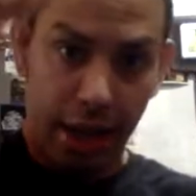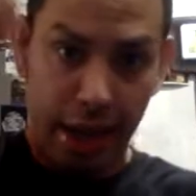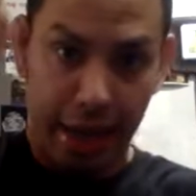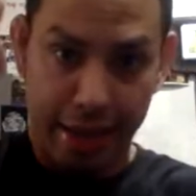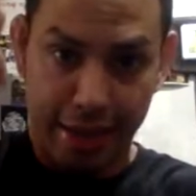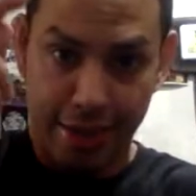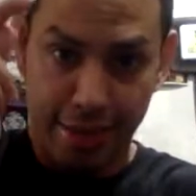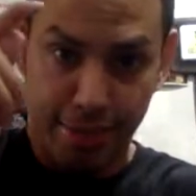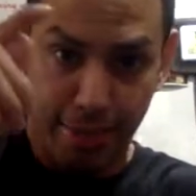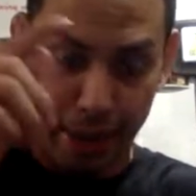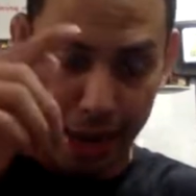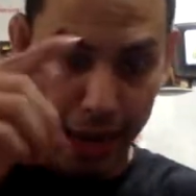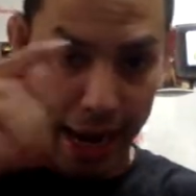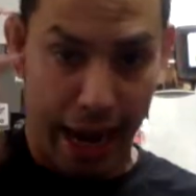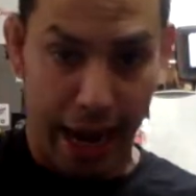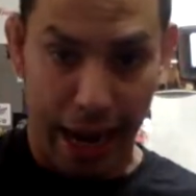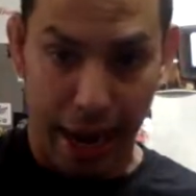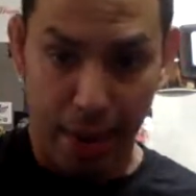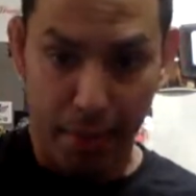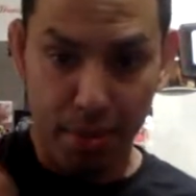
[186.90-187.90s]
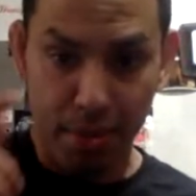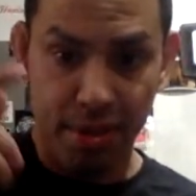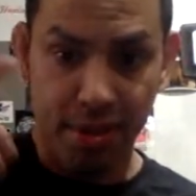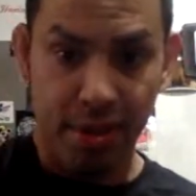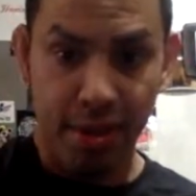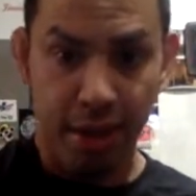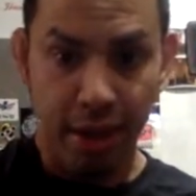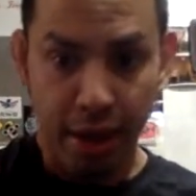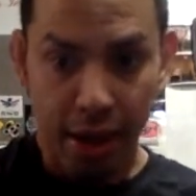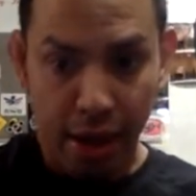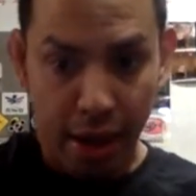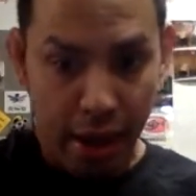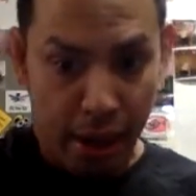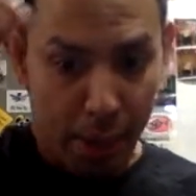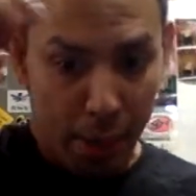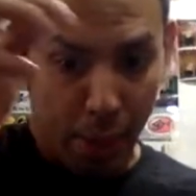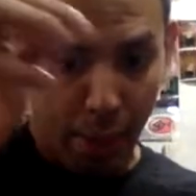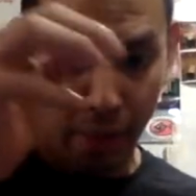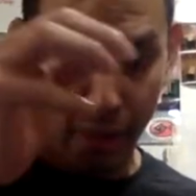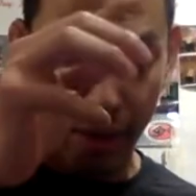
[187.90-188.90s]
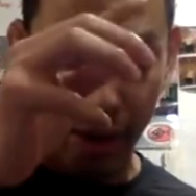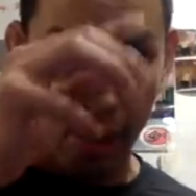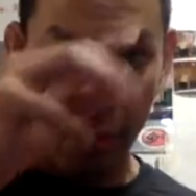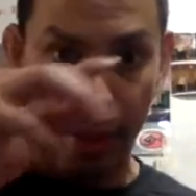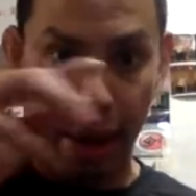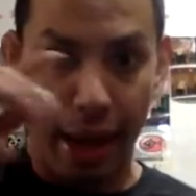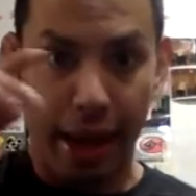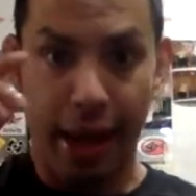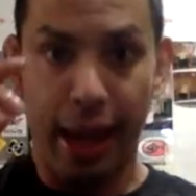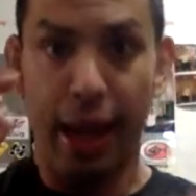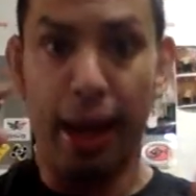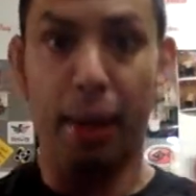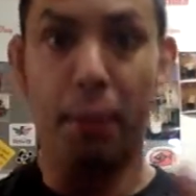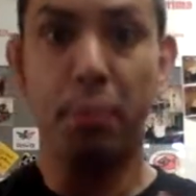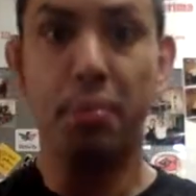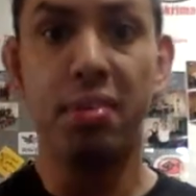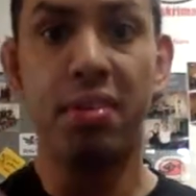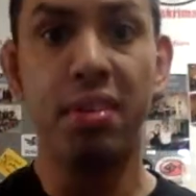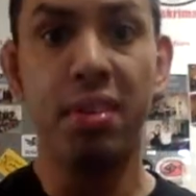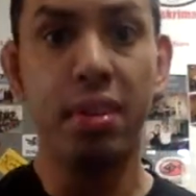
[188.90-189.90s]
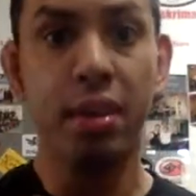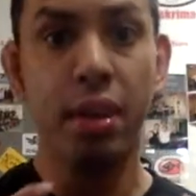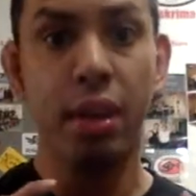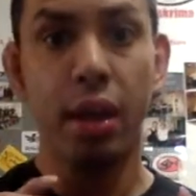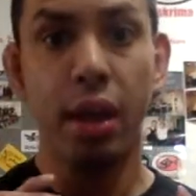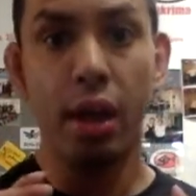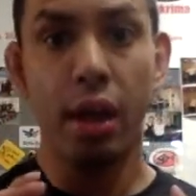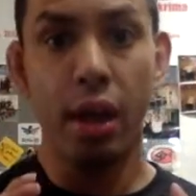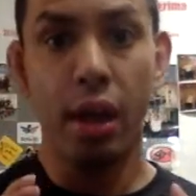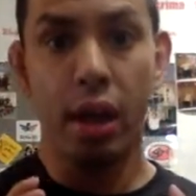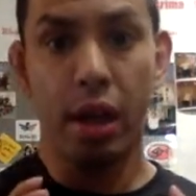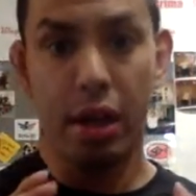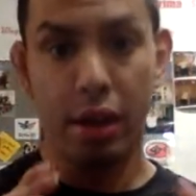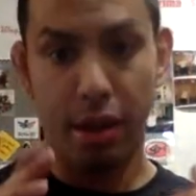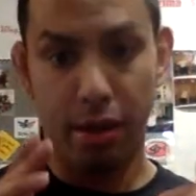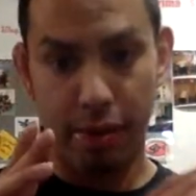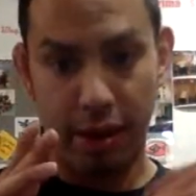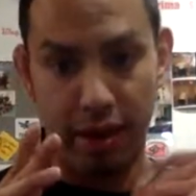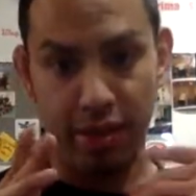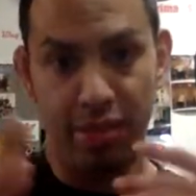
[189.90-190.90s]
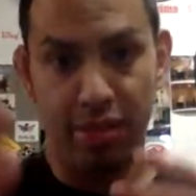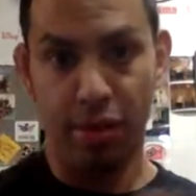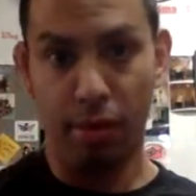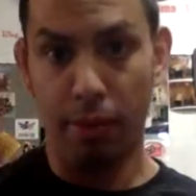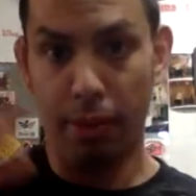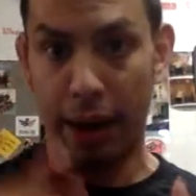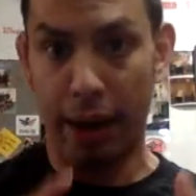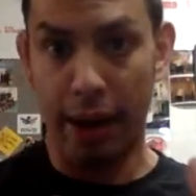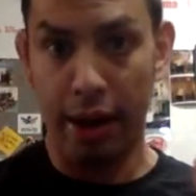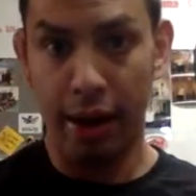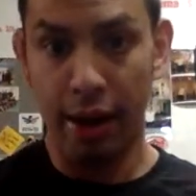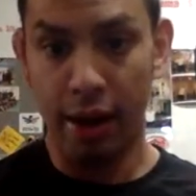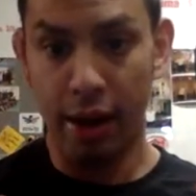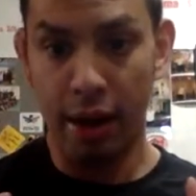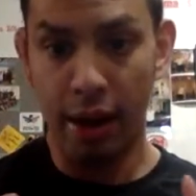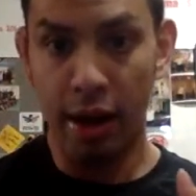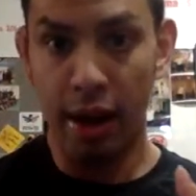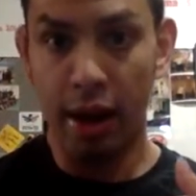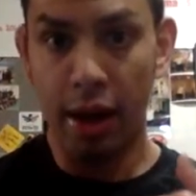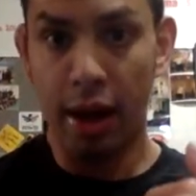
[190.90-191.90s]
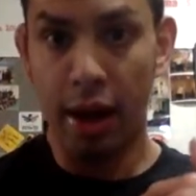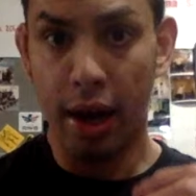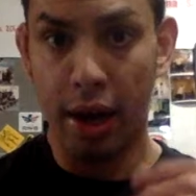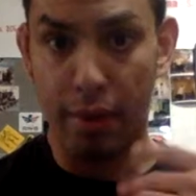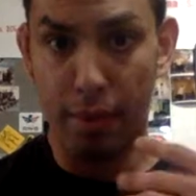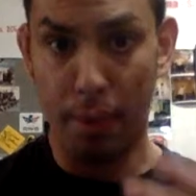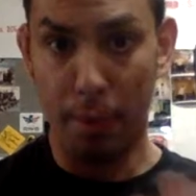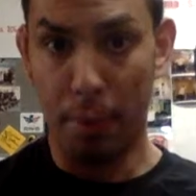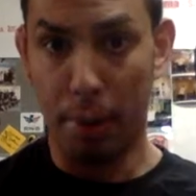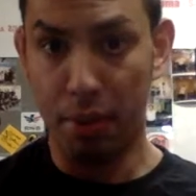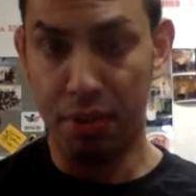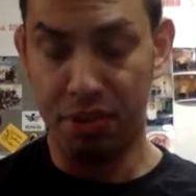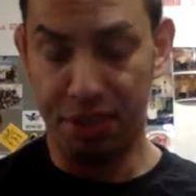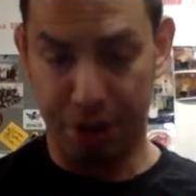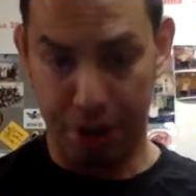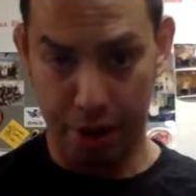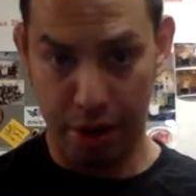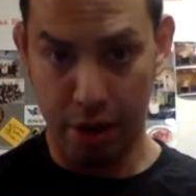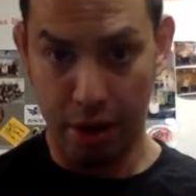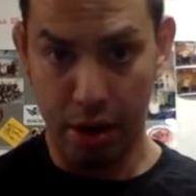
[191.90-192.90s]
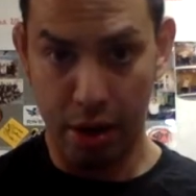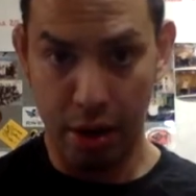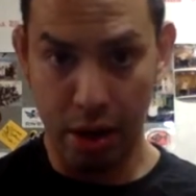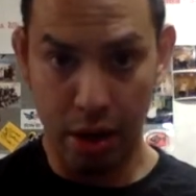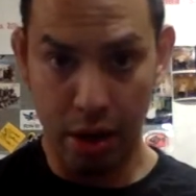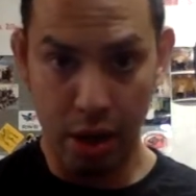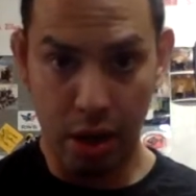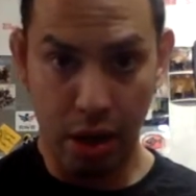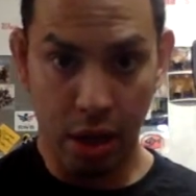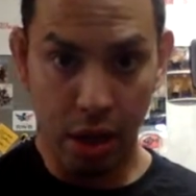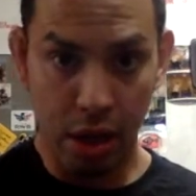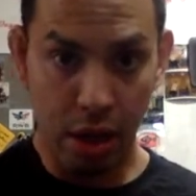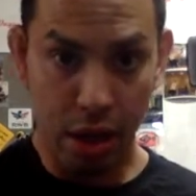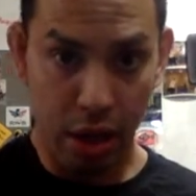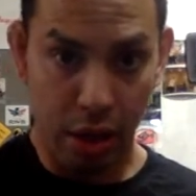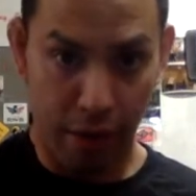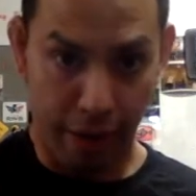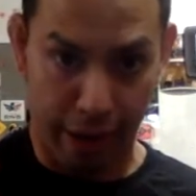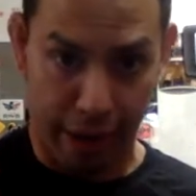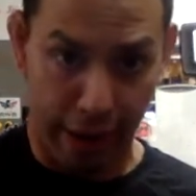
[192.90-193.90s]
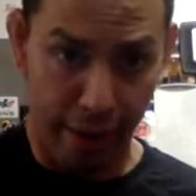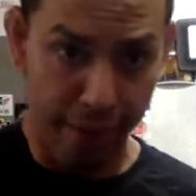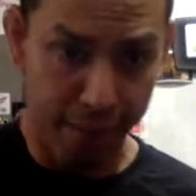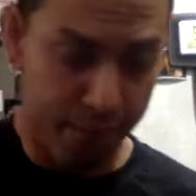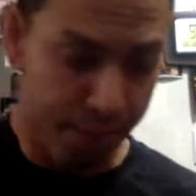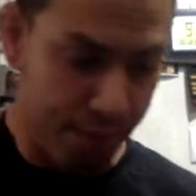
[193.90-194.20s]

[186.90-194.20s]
it's my abs moving my hips the rest of the way of the motion. Okay?